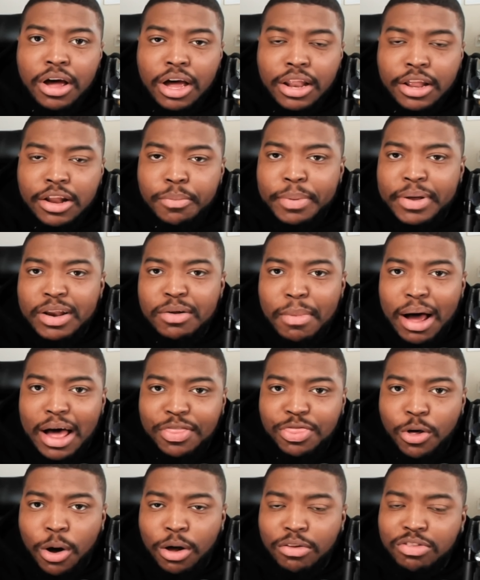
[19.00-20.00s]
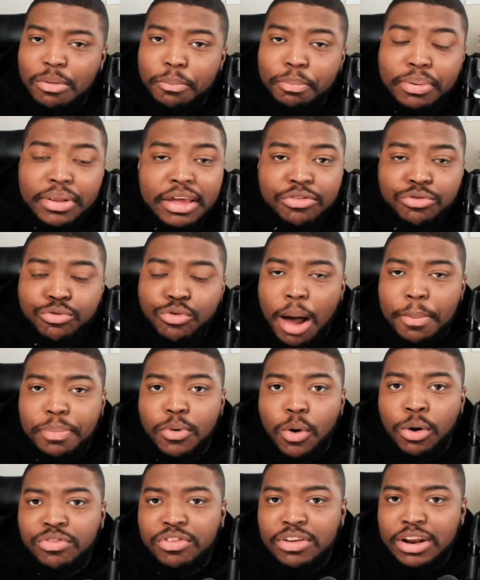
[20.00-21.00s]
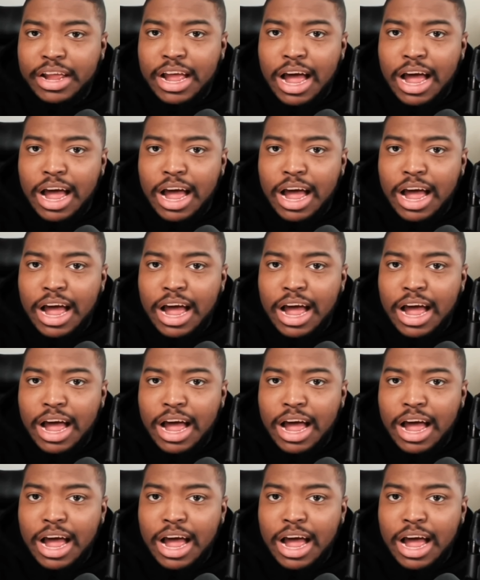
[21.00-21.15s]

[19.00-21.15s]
a little bit of my thoughts, and please drop yours in the